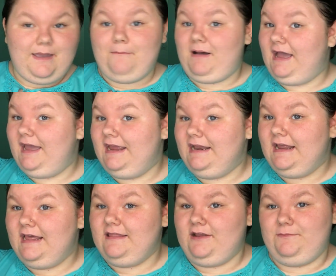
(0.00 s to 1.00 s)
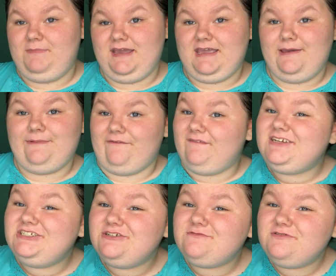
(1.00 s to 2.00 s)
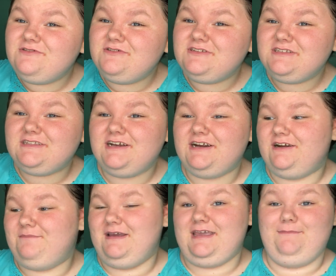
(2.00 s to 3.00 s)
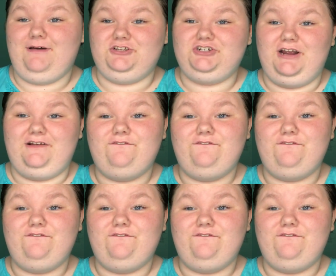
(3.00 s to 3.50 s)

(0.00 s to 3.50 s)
Mine, they're picky about vegetables, they're picky about trying